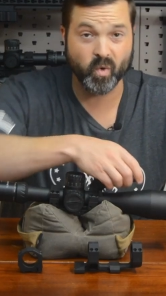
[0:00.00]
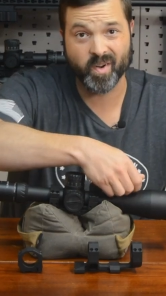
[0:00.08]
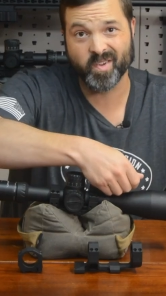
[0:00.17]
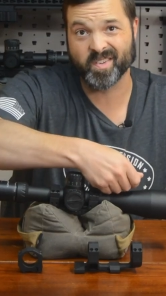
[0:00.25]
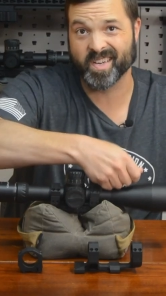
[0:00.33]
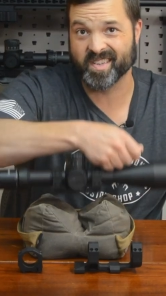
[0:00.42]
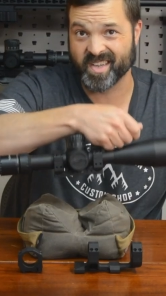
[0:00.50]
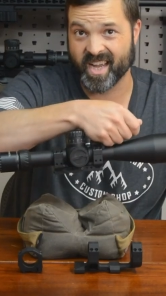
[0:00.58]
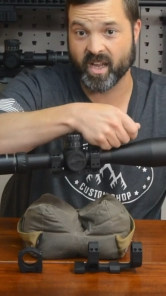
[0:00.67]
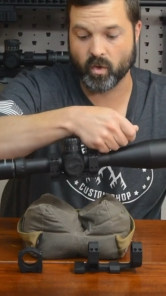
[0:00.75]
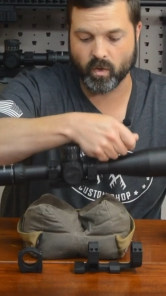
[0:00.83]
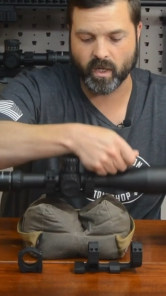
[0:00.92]
or use it as a
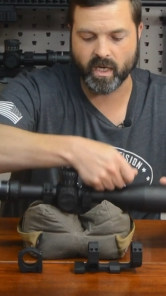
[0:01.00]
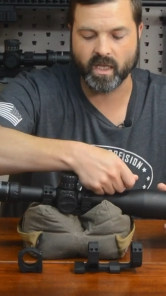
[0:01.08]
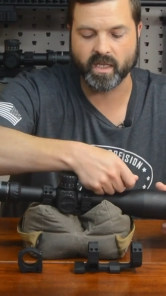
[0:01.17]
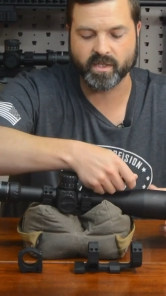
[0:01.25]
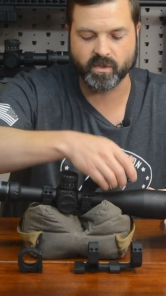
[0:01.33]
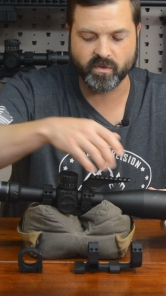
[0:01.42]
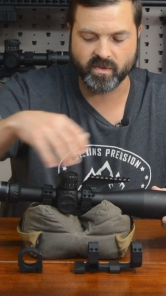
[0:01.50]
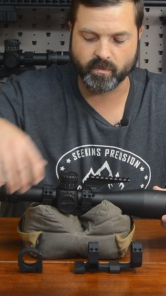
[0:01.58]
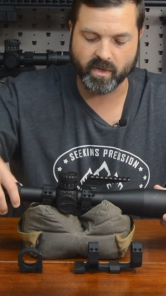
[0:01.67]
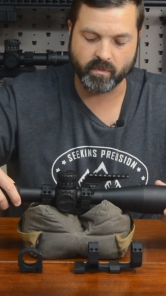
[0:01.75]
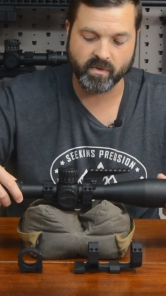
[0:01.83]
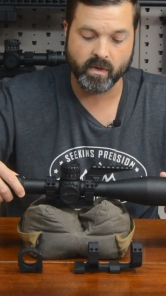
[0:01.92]
handle like I like to do
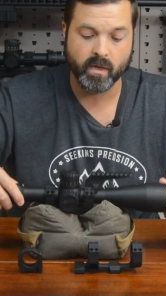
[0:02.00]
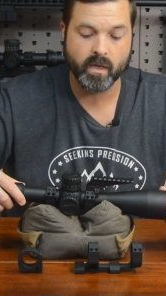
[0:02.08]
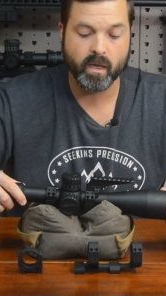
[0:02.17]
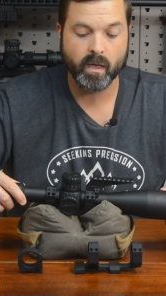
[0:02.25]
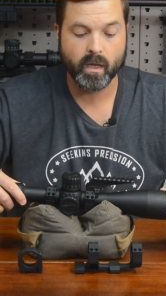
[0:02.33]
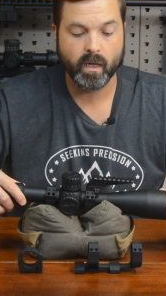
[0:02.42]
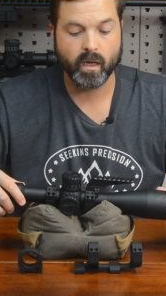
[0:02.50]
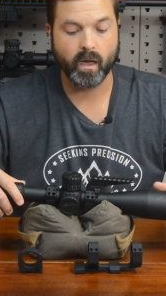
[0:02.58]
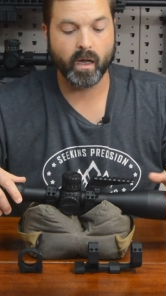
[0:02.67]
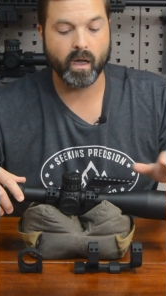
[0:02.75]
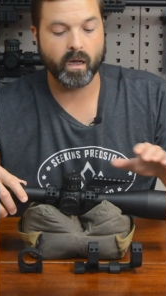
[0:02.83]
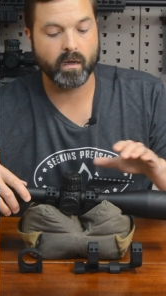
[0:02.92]
sometimes.
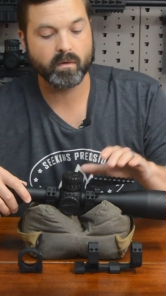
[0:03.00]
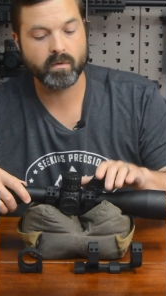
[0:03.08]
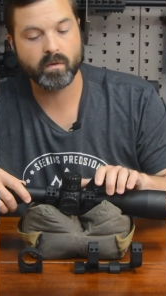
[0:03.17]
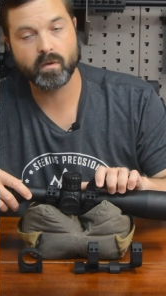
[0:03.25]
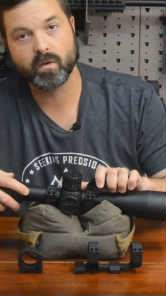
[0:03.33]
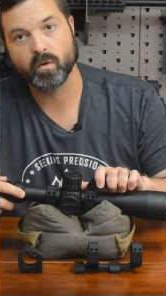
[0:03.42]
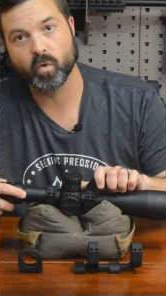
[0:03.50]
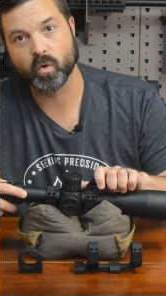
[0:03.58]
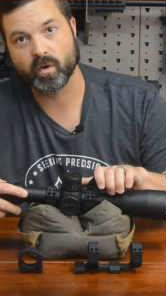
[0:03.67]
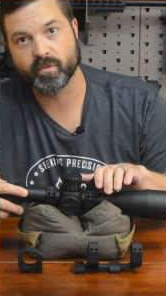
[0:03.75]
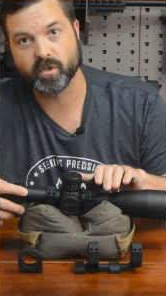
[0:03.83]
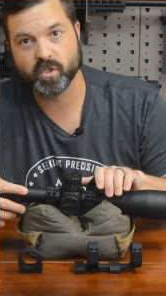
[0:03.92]
Or
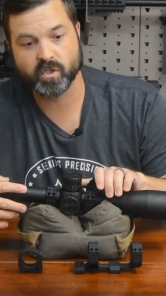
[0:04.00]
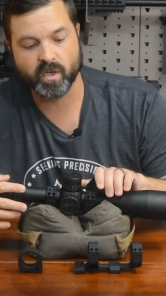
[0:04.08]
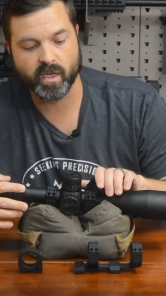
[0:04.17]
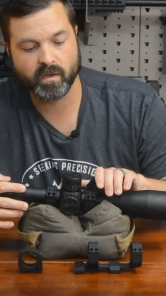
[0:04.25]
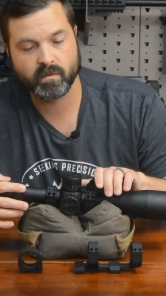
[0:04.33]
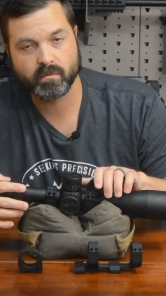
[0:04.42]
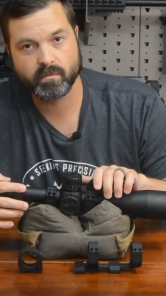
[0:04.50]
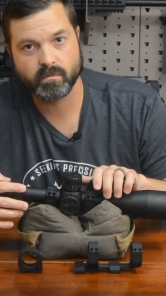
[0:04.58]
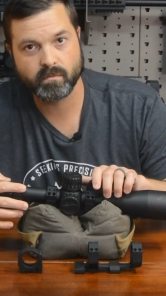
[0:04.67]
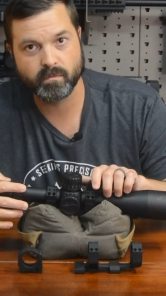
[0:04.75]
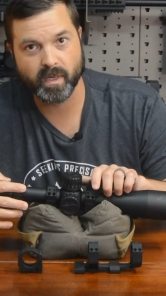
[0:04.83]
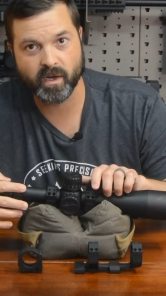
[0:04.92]
if you're shooting
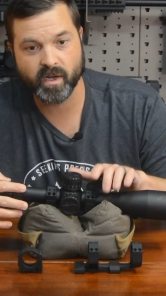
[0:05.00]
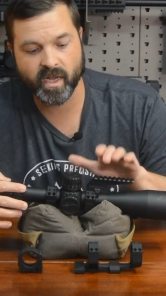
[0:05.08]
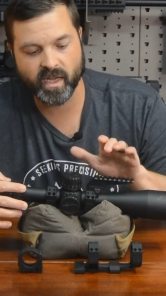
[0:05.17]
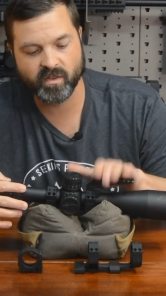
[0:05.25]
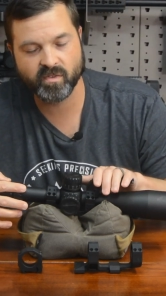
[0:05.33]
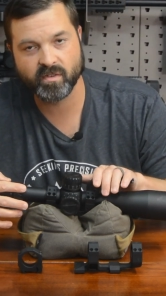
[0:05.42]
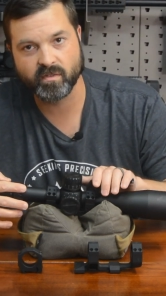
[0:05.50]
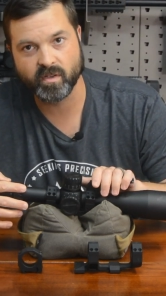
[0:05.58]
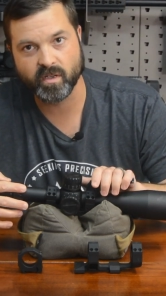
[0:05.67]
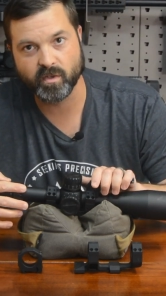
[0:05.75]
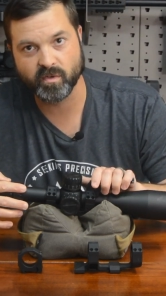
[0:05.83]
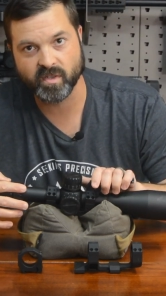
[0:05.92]
barricades, you
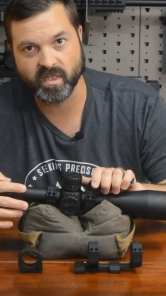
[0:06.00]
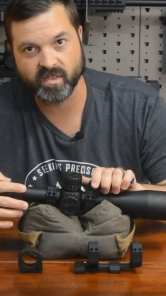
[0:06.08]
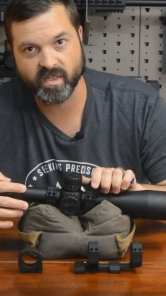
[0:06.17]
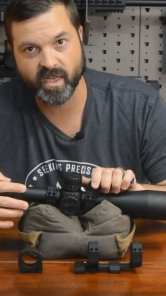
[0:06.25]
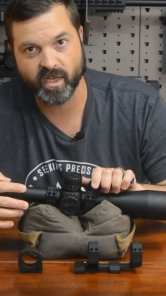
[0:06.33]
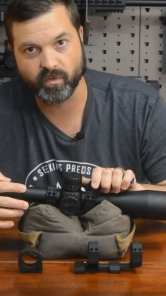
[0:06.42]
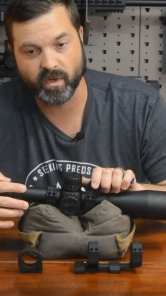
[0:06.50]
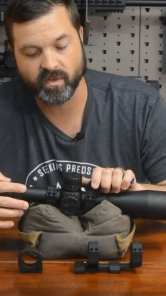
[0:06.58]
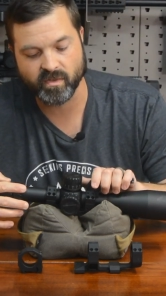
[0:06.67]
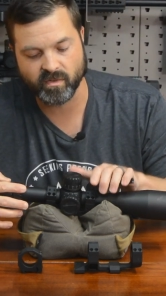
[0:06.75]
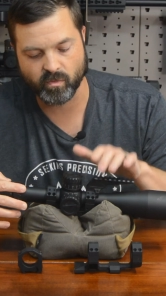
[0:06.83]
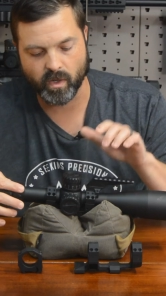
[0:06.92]
can use it as a hand
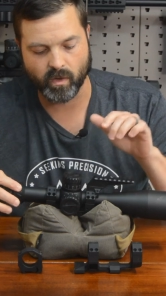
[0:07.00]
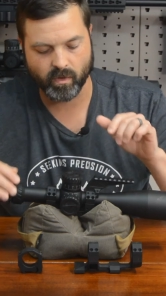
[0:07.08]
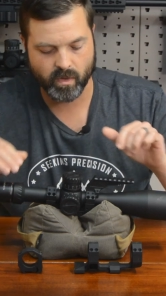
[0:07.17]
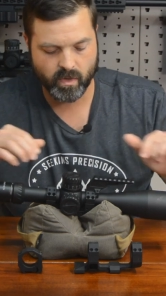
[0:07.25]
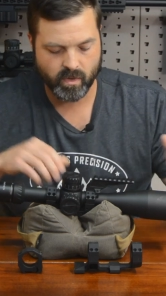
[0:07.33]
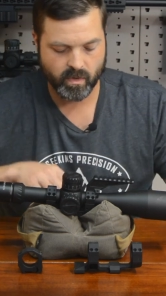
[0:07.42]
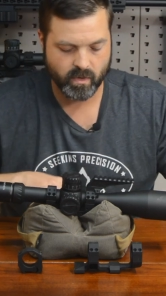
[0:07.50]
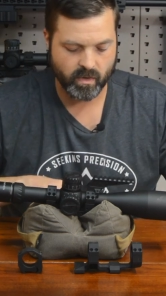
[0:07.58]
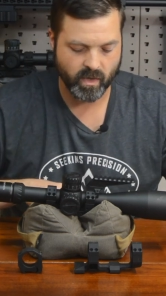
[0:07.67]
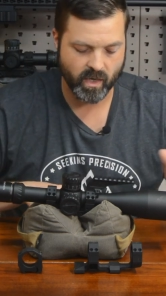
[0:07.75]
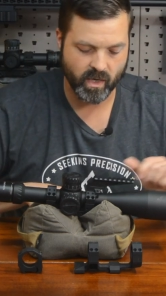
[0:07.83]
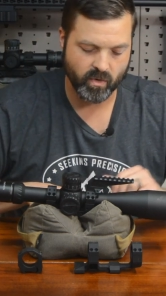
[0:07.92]
rest as well.
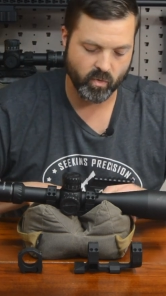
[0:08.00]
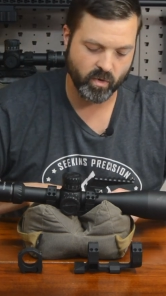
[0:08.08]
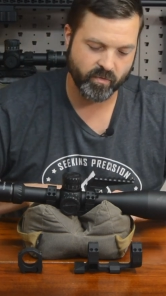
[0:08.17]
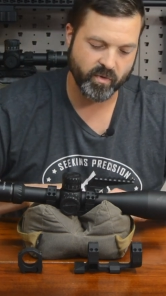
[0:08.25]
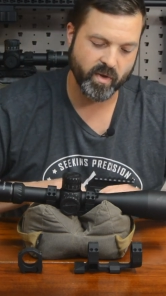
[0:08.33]
Or if